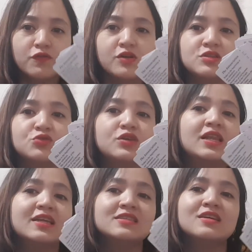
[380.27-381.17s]
verse
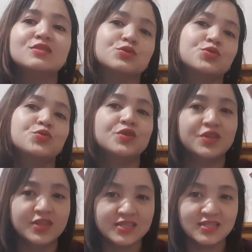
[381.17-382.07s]
relating to
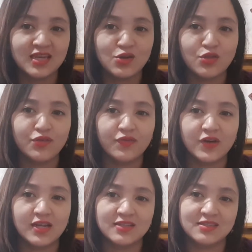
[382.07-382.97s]
the scene on the
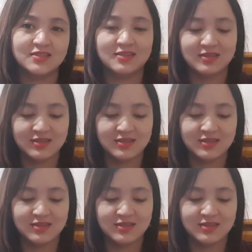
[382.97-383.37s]
front.